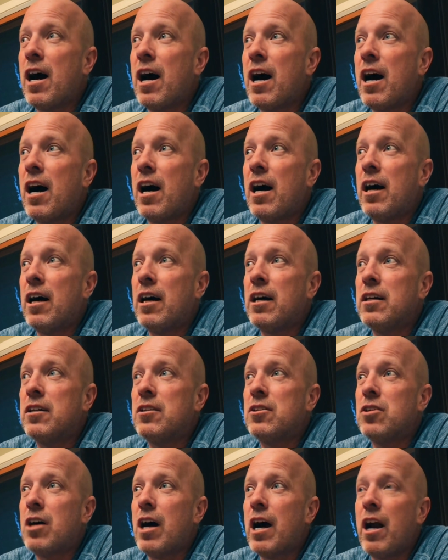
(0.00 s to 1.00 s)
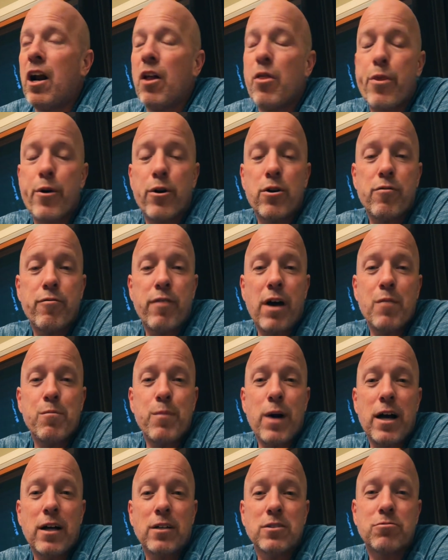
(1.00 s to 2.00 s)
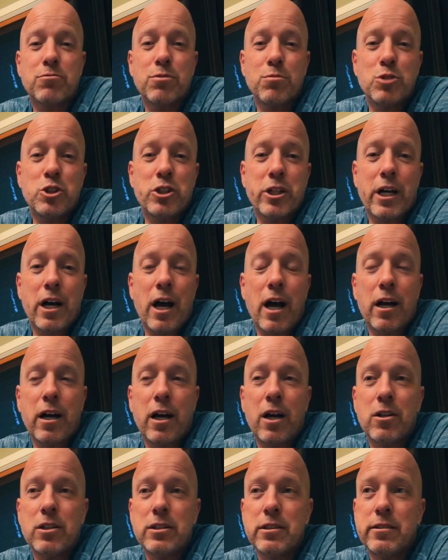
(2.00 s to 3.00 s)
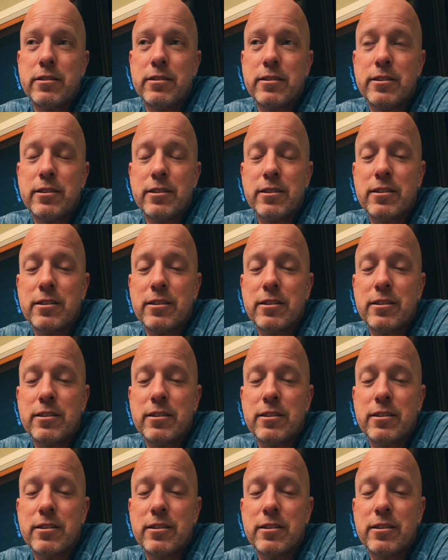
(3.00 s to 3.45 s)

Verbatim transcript: uh, I don't know, 35 miles from Chicago.